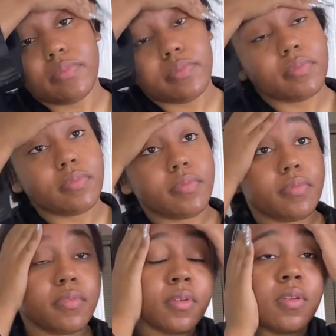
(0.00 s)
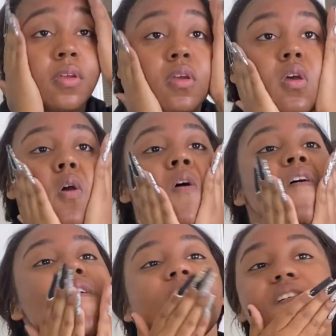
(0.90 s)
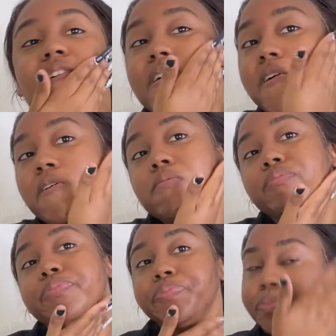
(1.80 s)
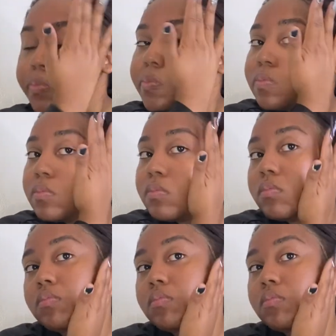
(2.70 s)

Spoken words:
Nothing is said.